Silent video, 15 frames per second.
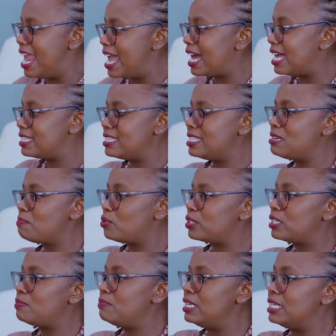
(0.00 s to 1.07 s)
And I can see the
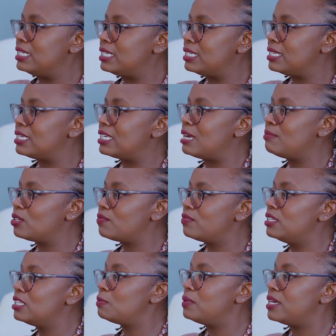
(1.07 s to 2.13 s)
possibilities in terms of
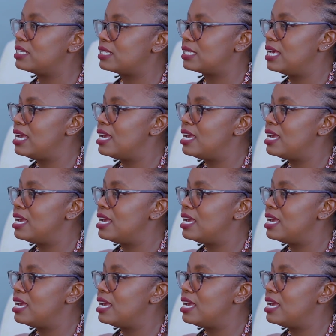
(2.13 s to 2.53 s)
this space.